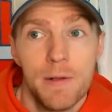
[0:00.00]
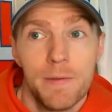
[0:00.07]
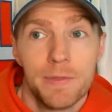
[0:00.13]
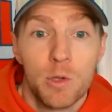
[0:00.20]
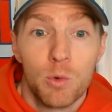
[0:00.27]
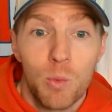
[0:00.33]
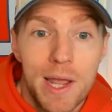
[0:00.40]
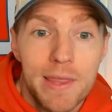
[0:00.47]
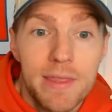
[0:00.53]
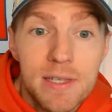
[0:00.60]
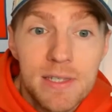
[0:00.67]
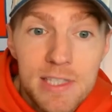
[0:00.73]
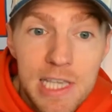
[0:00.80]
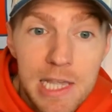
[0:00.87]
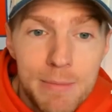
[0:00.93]
the way
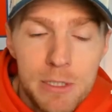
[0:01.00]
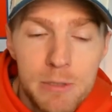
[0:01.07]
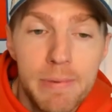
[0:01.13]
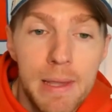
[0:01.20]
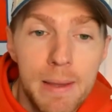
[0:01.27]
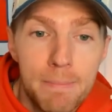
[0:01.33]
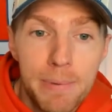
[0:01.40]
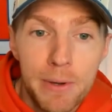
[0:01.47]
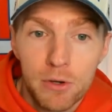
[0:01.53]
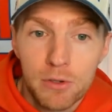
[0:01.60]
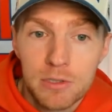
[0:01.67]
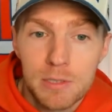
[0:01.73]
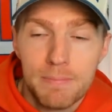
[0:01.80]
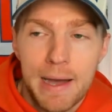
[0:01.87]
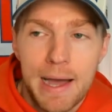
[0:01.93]
this team is being
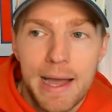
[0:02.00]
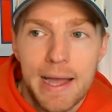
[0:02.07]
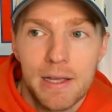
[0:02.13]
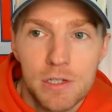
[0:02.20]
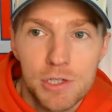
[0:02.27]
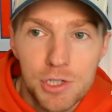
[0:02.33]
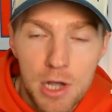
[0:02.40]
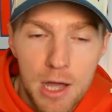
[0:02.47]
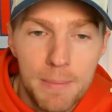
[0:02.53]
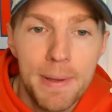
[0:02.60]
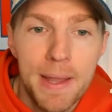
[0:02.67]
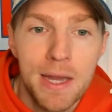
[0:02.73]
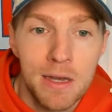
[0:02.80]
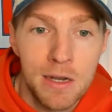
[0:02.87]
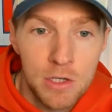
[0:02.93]
built by Sean
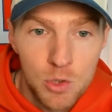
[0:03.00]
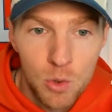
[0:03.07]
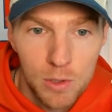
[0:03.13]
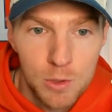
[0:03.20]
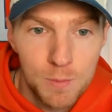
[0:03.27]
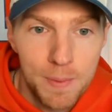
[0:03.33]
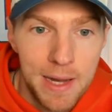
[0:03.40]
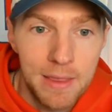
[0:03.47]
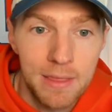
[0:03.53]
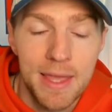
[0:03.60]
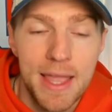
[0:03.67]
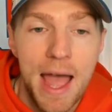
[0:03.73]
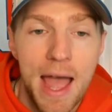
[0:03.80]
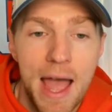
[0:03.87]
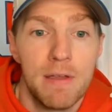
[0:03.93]
Payton and George Payton, they
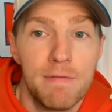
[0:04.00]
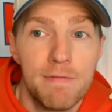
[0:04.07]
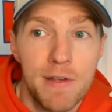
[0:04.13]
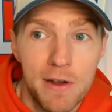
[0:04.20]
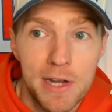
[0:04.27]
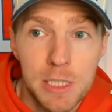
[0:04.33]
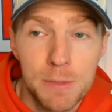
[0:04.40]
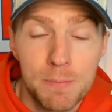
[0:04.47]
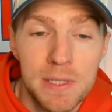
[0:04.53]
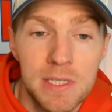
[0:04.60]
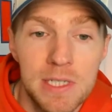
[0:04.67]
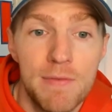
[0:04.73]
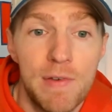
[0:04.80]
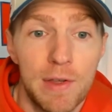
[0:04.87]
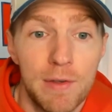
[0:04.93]
have a very
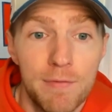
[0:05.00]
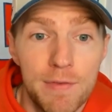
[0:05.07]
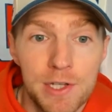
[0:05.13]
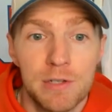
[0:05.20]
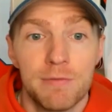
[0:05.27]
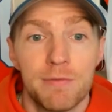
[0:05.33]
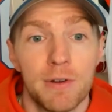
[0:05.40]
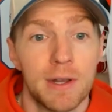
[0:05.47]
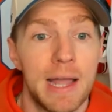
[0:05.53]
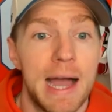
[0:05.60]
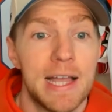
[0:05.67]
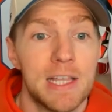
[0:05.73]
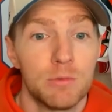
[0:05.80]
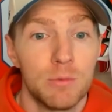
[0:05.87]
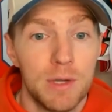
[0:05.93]
specific vision for
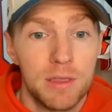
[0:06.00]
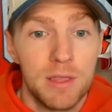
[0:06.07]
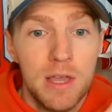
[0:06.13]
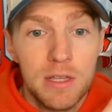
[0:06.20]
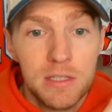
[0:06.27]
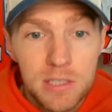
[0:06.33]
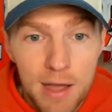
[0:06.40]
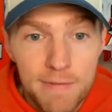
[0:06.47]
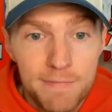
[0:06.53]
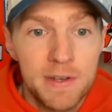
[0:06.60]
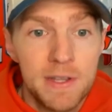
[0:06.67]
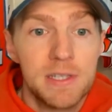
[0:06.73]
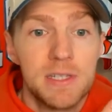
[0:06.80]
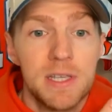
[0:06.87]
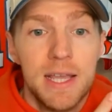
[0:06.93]
guys with
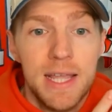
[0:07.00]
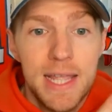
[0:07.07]
toughness,